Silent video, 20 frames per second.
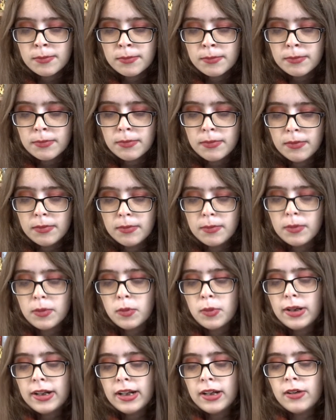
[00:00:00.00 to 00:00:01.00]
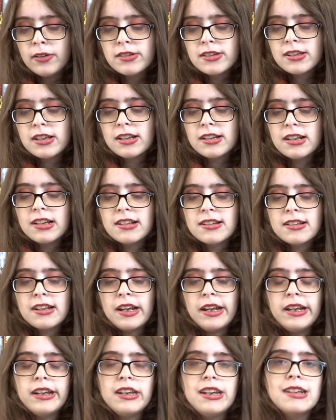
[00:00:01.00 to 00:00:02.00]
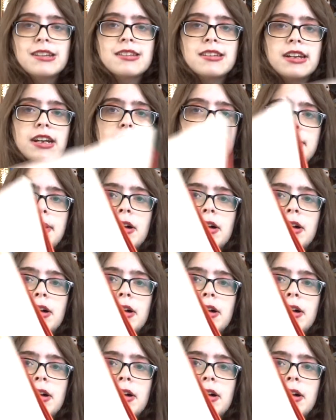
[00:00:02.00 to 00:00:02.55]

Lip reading: What else could this candy say about